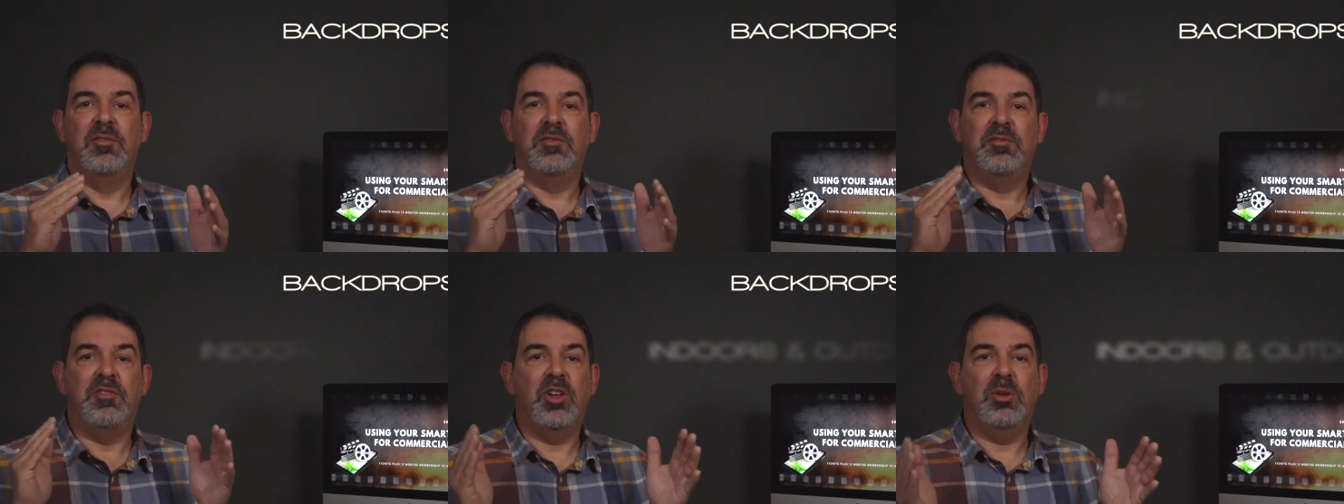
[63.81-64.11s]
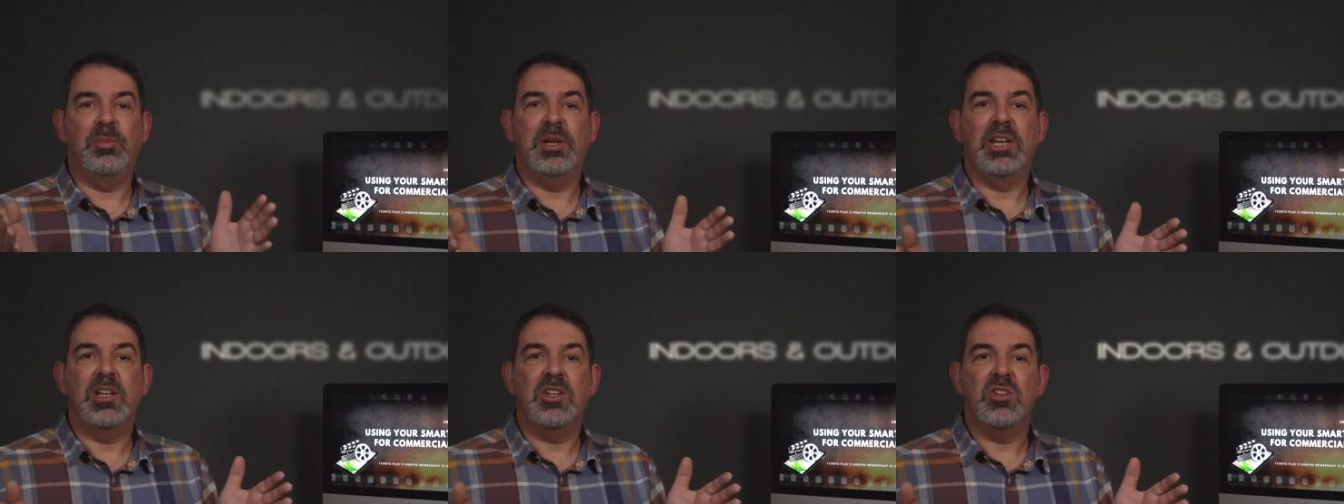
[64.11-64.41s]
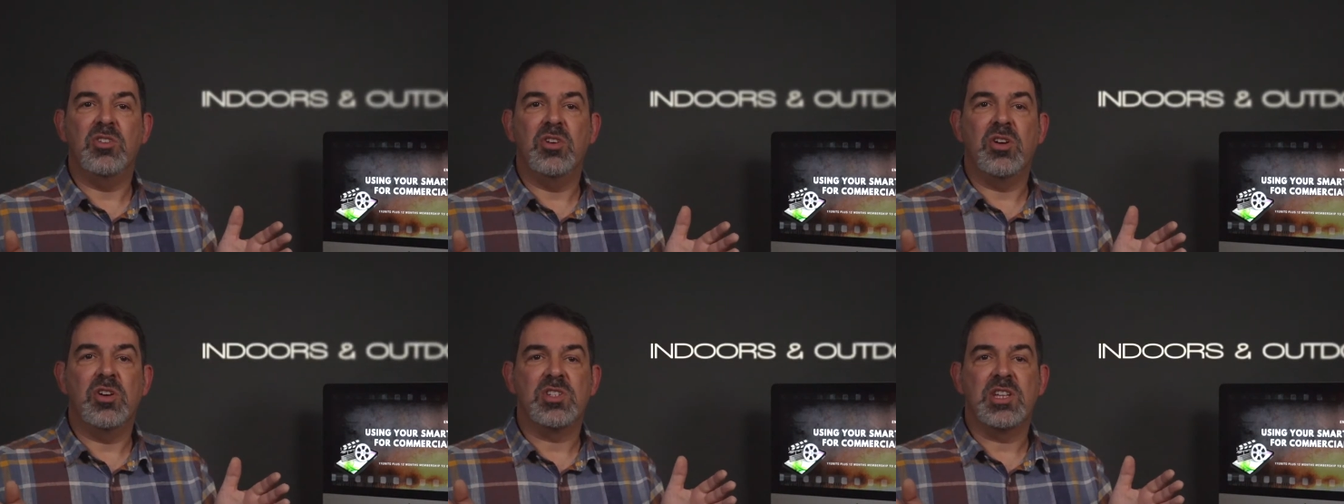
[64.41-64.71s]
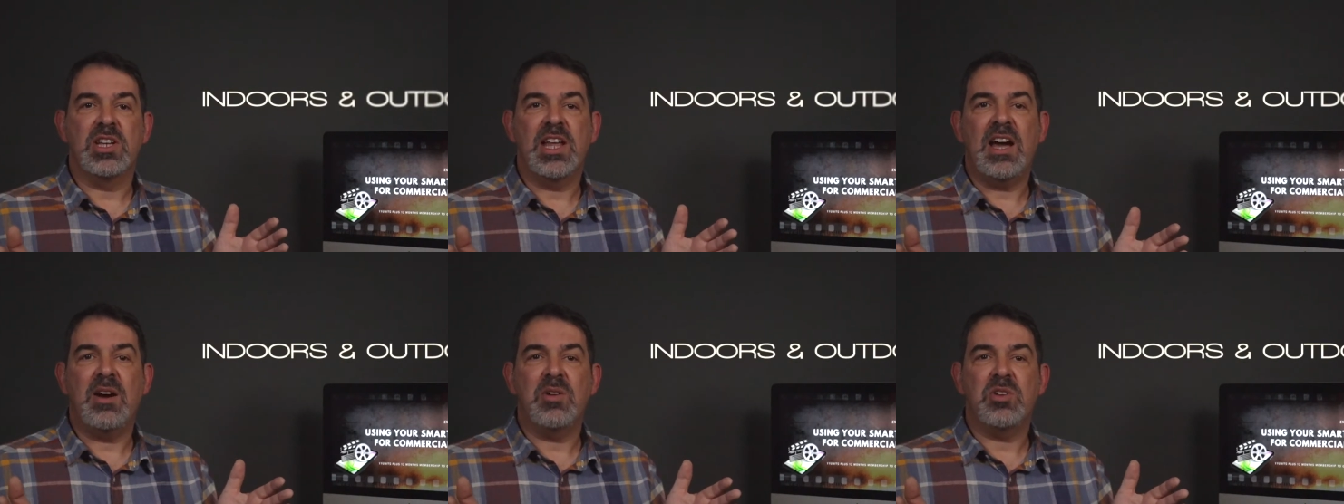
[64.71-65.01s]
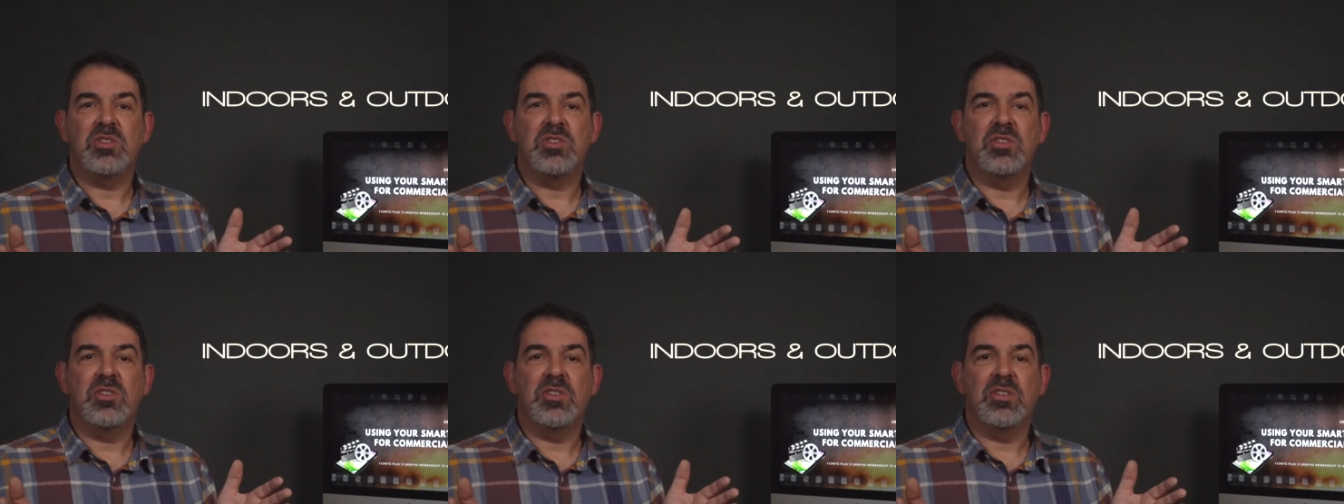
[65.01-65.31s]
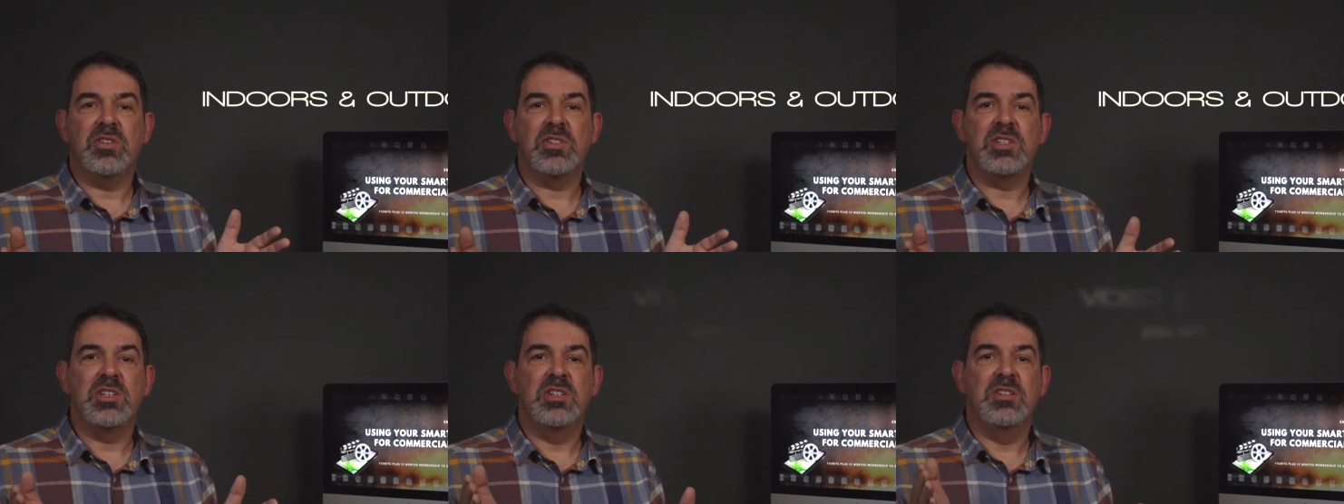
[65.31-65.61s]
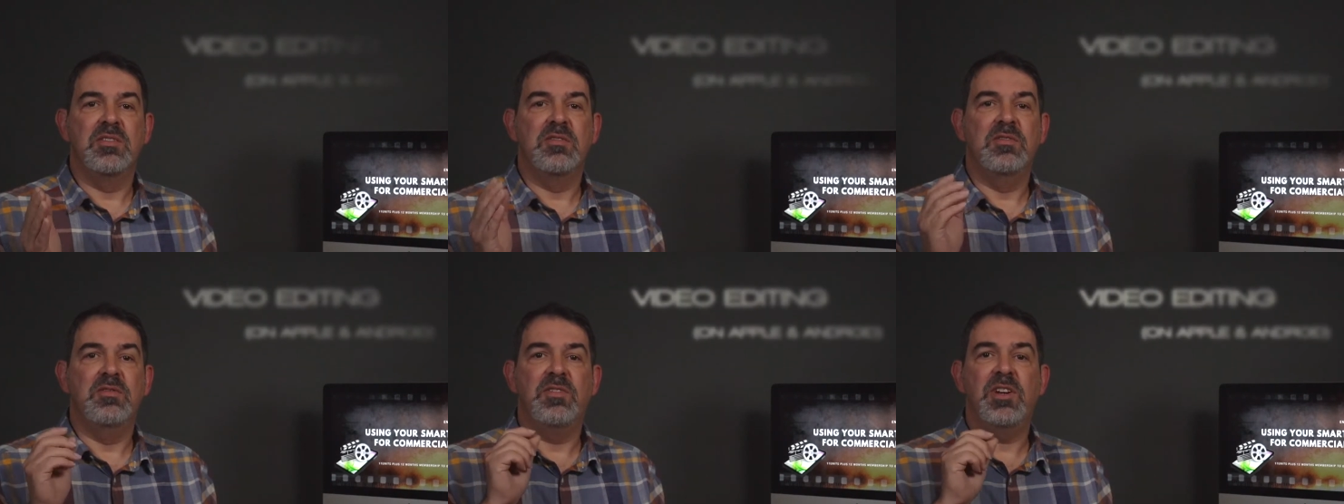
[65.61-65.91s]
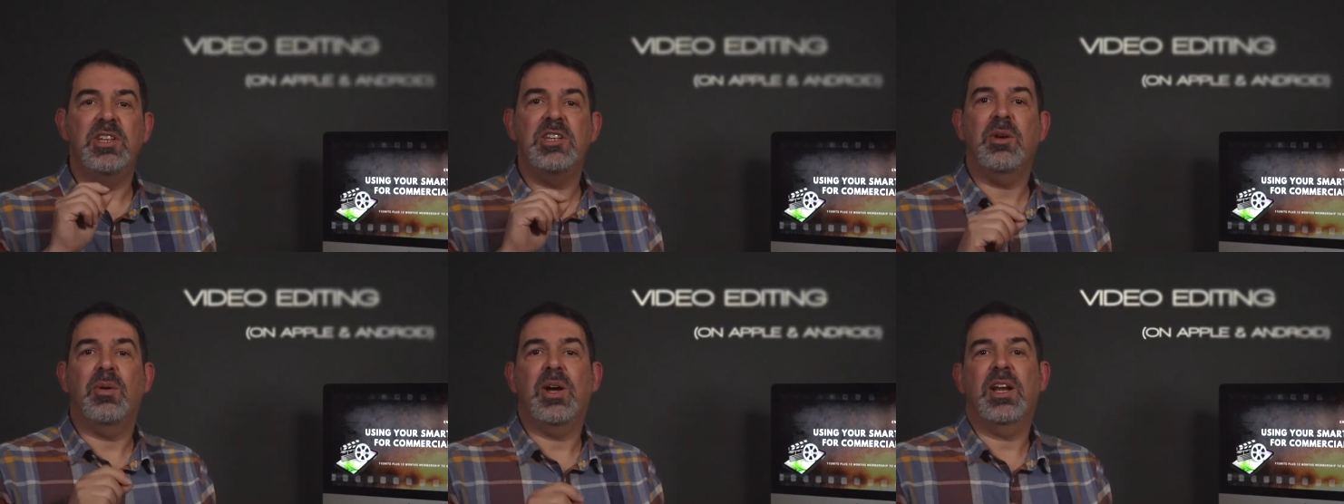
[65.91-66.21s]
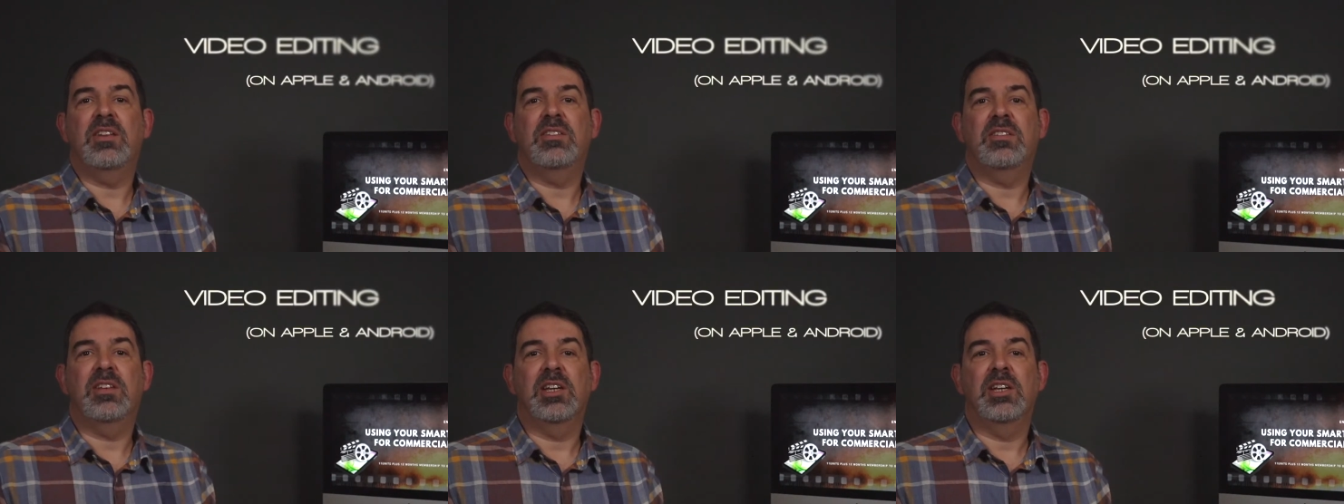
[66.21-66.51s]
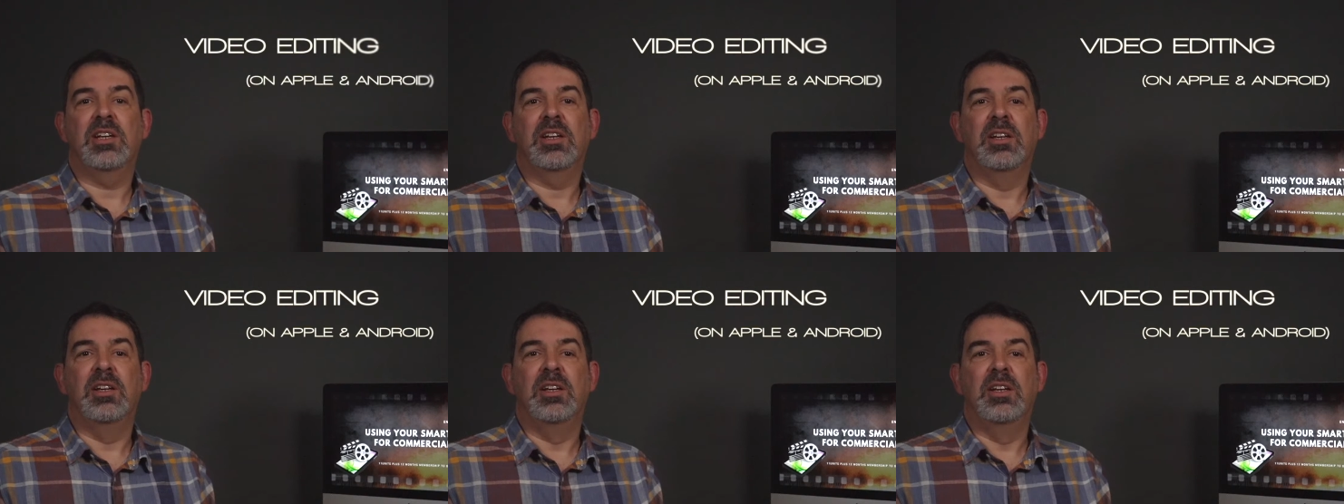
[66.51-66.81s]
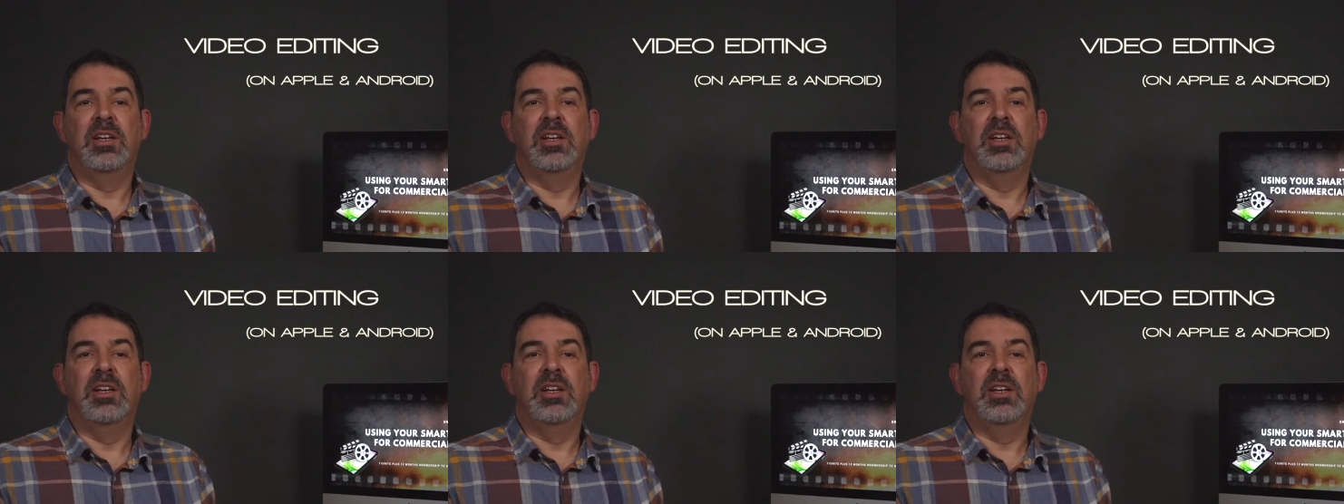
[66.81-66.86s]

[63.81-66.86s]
filming indoors and outdoors, video editing